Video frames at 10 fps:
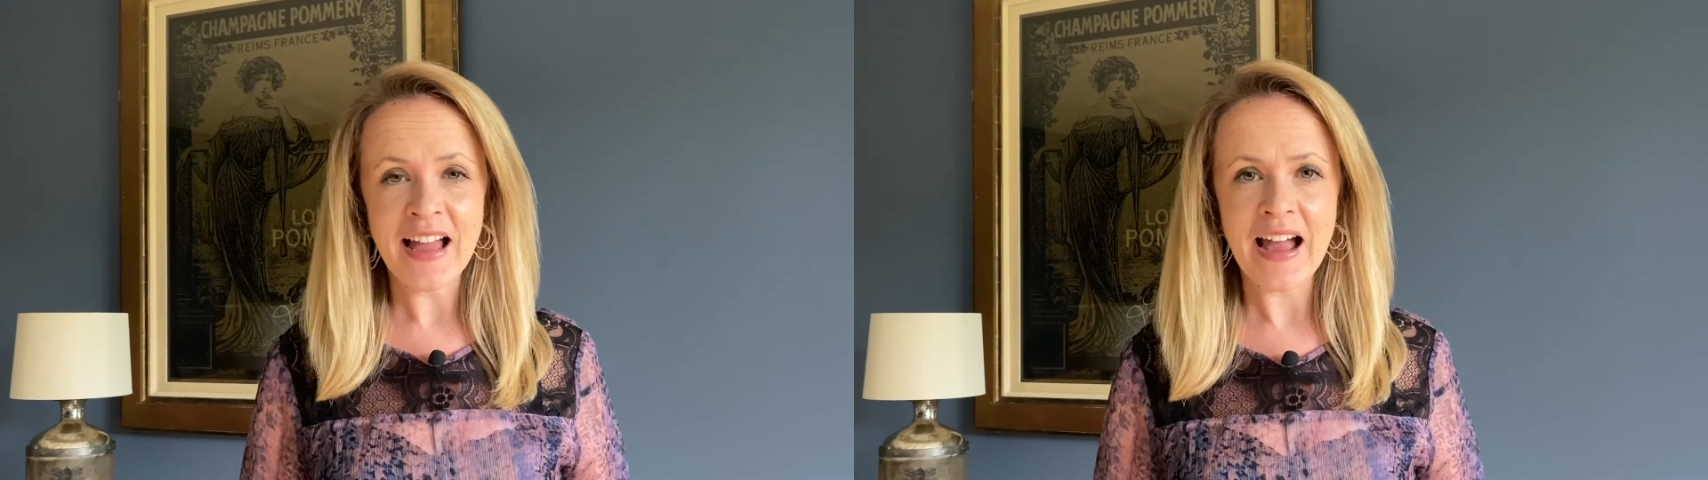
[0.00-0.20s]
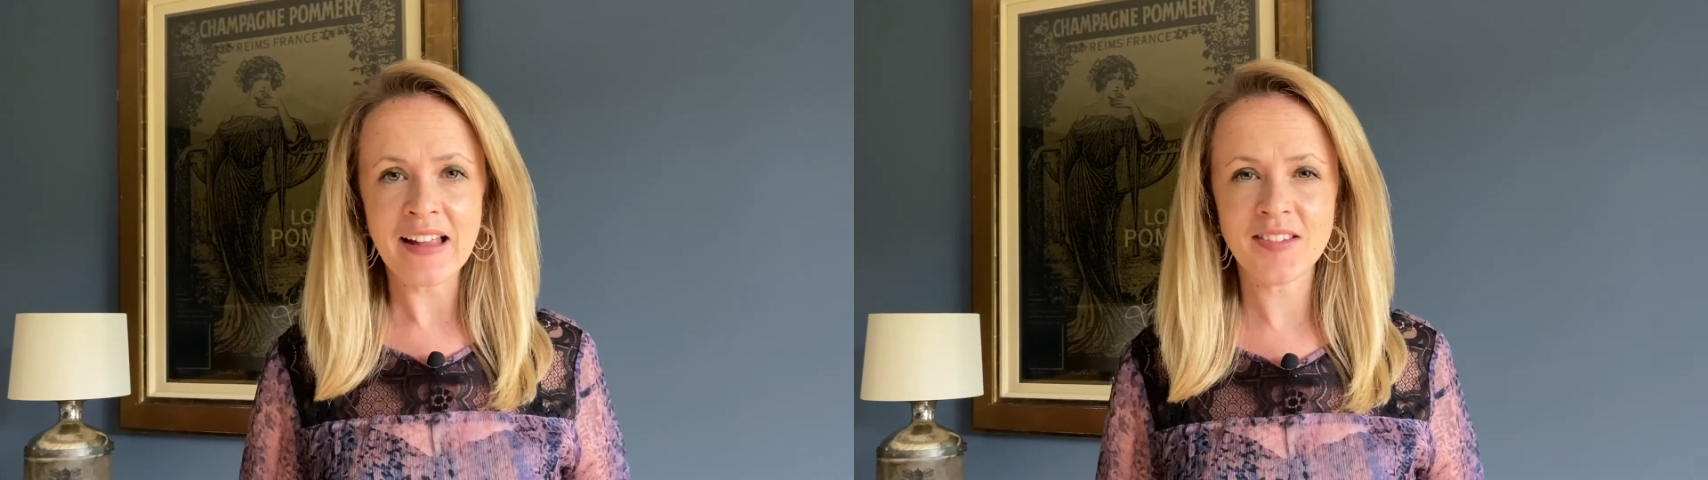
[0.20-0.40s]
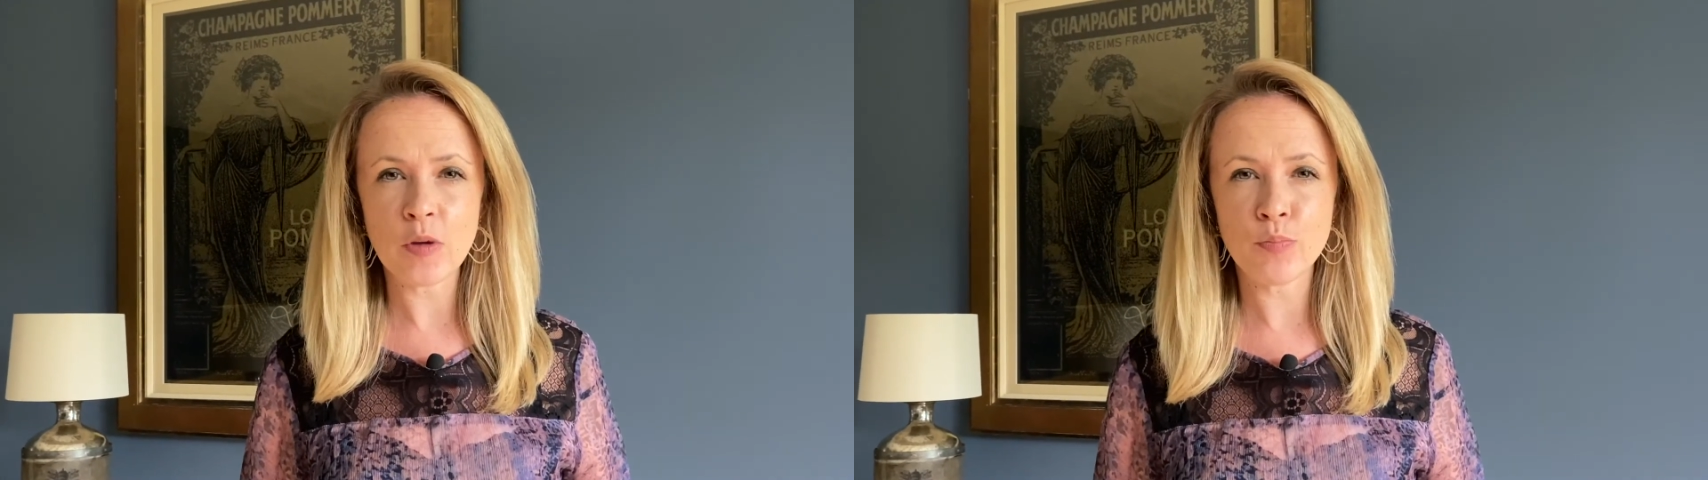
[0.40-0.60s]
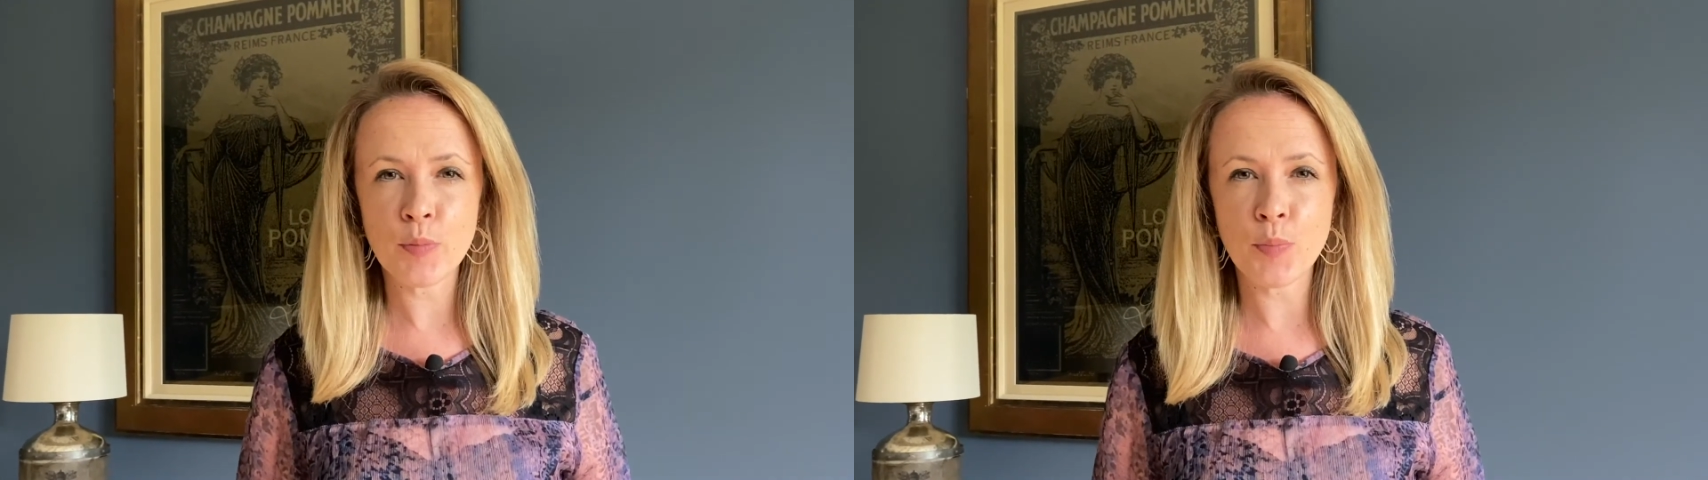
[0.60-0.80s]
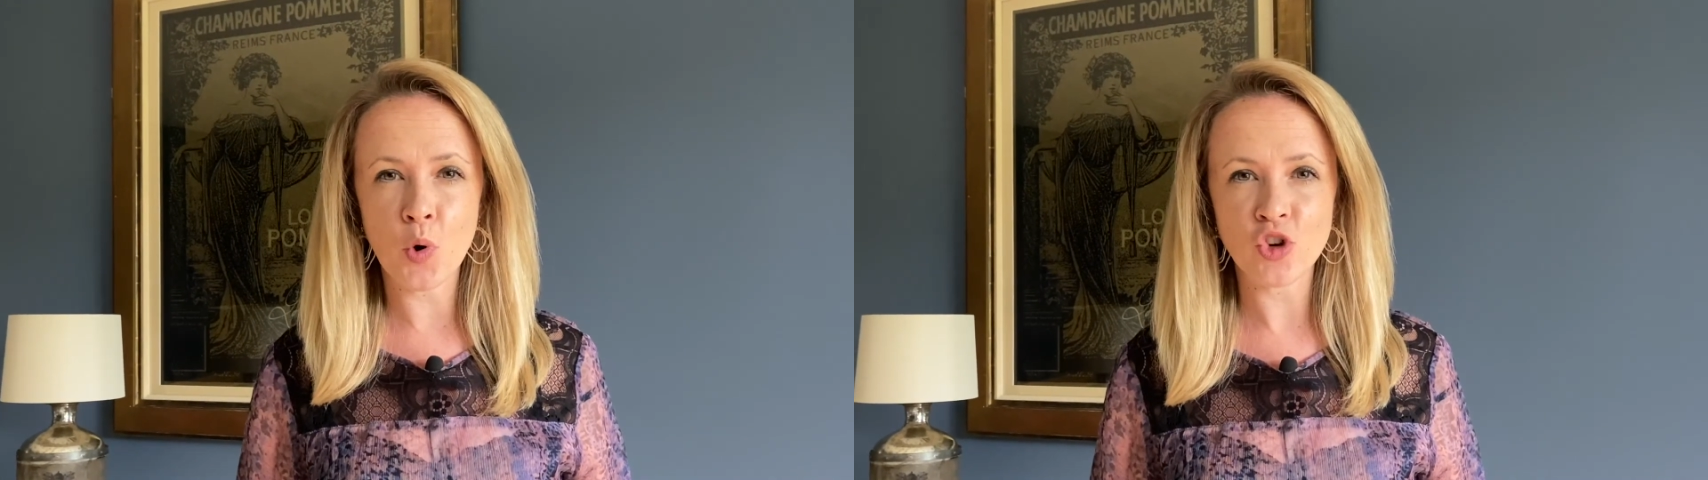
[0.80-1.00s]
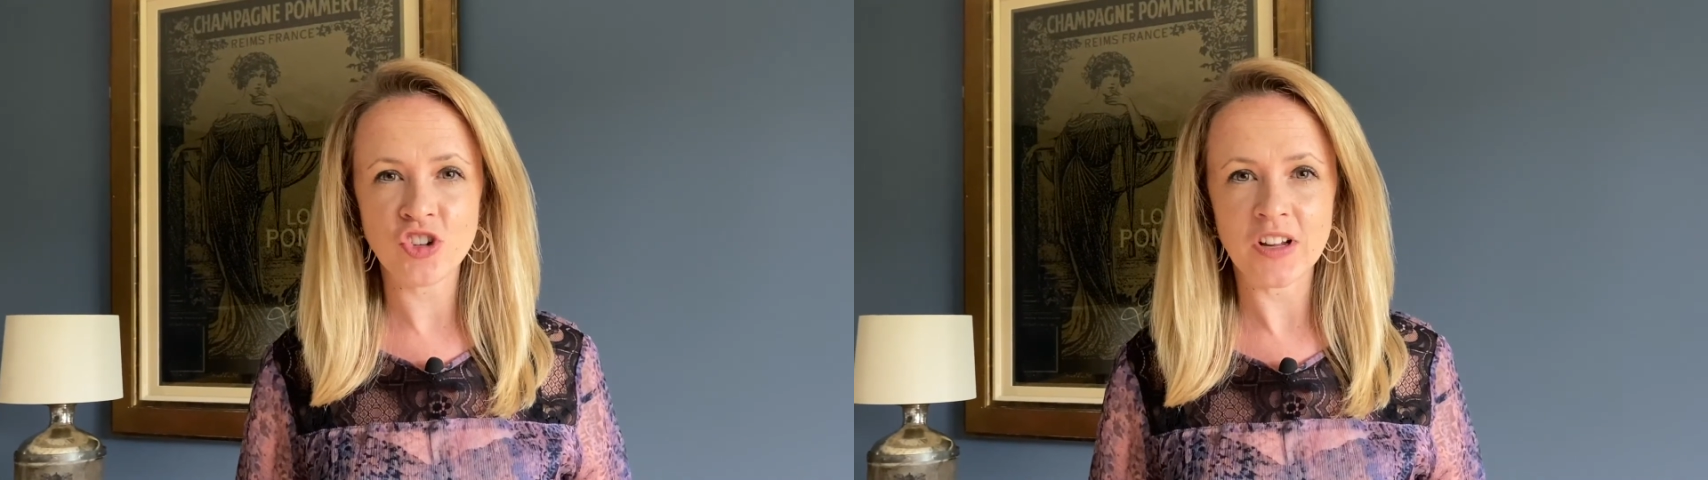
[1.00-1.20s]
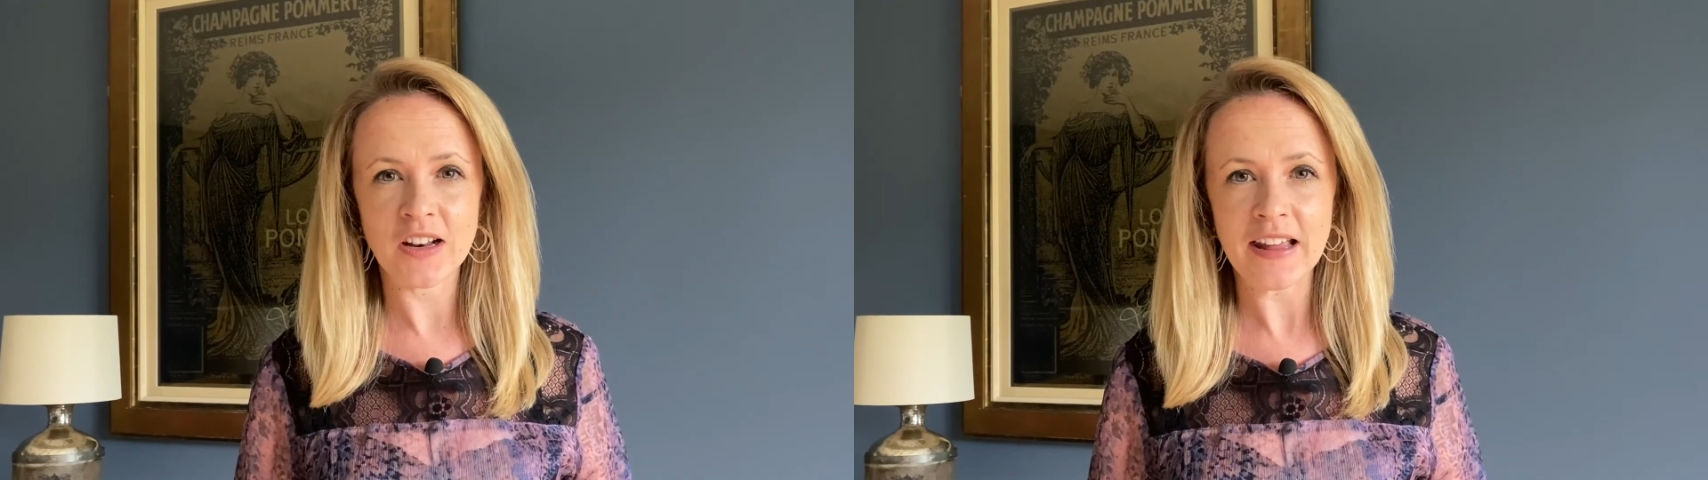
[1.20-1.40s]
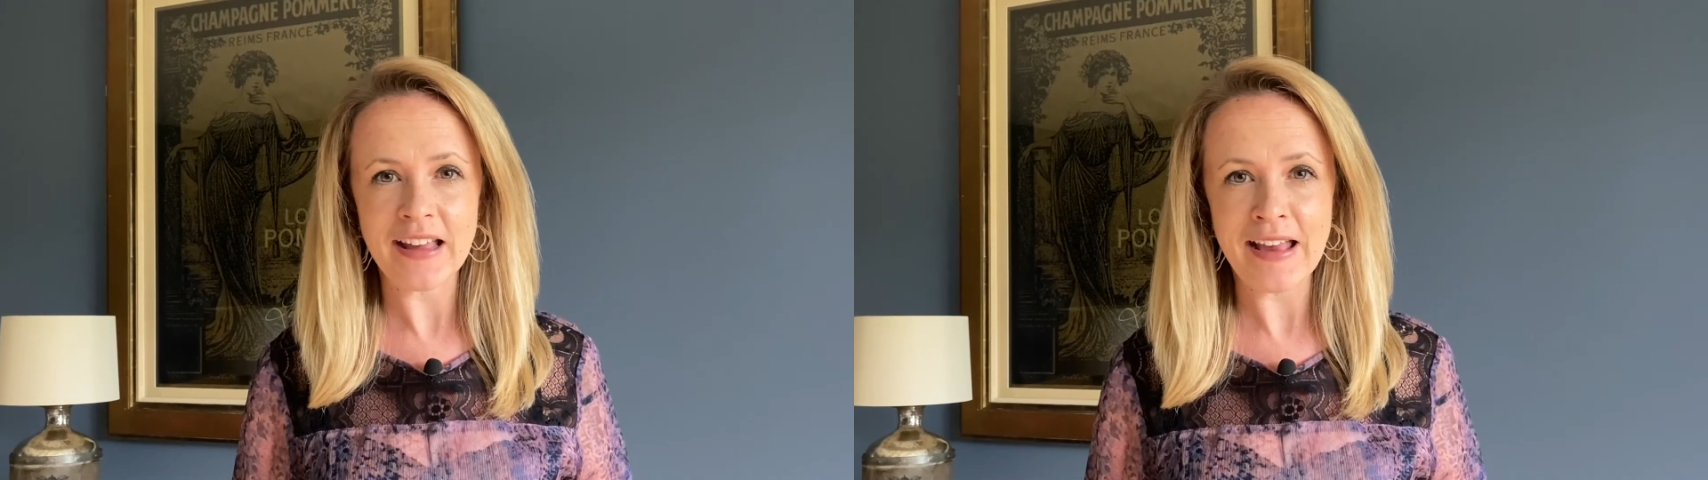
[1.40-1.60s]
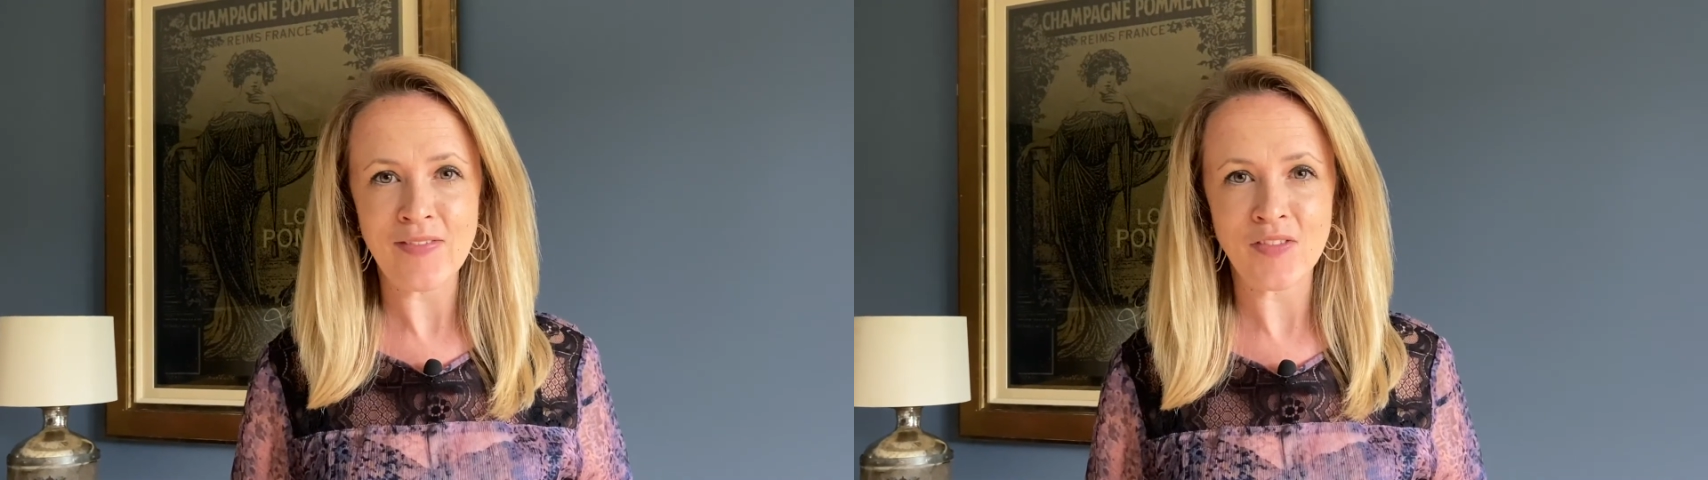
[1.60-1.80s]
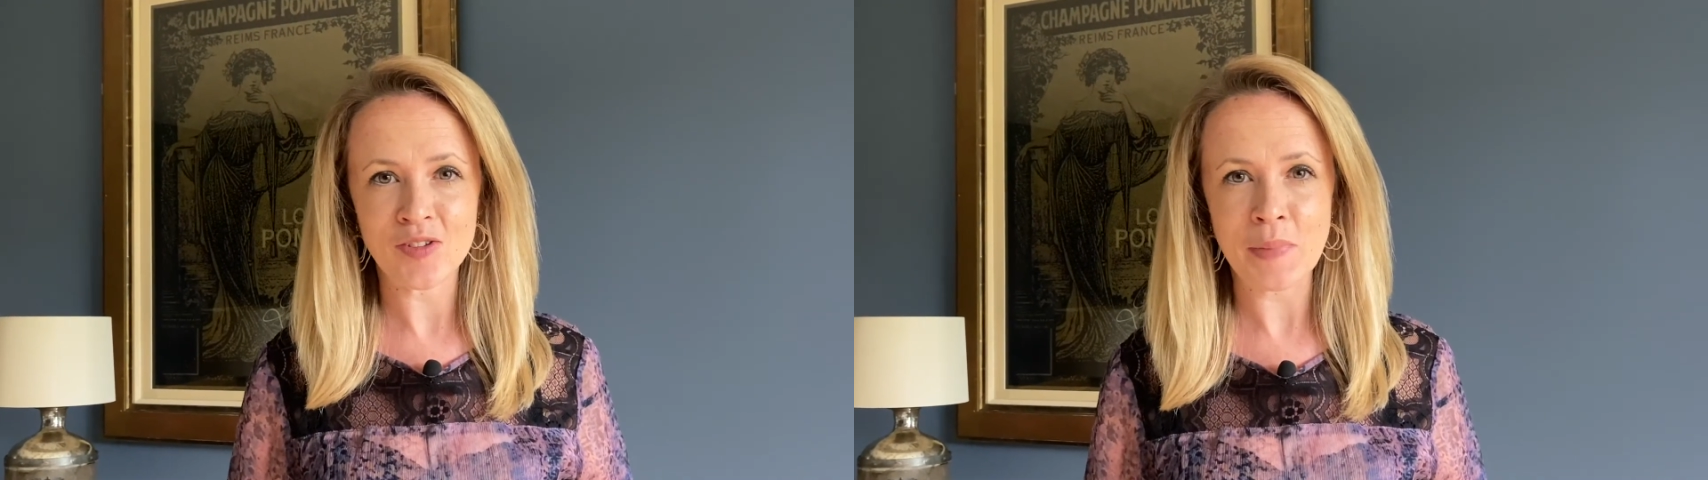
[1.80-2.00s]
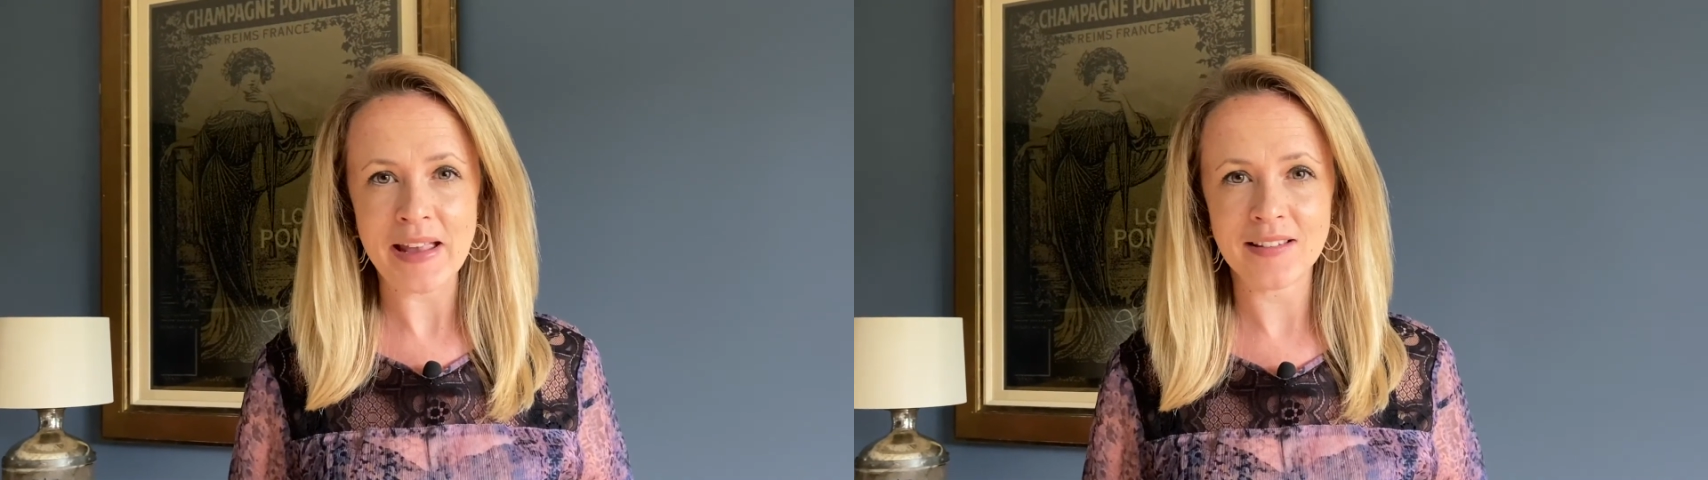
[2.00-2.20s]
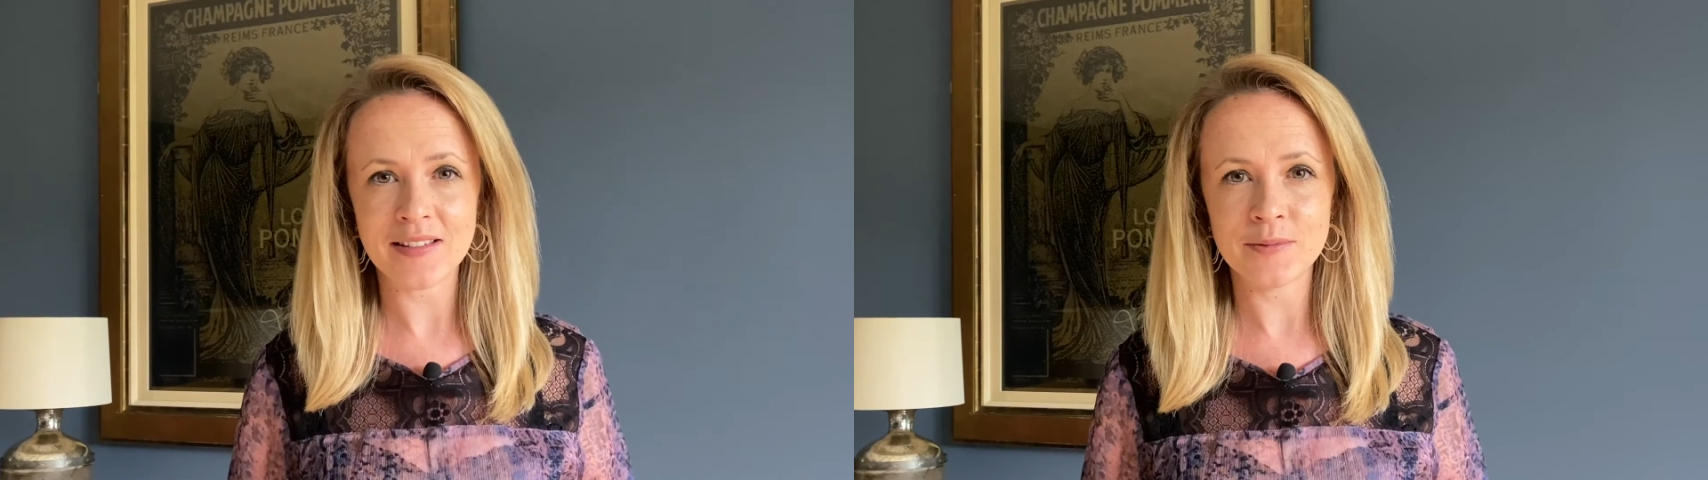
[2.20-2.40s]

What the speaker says: and sit proportionately in the space.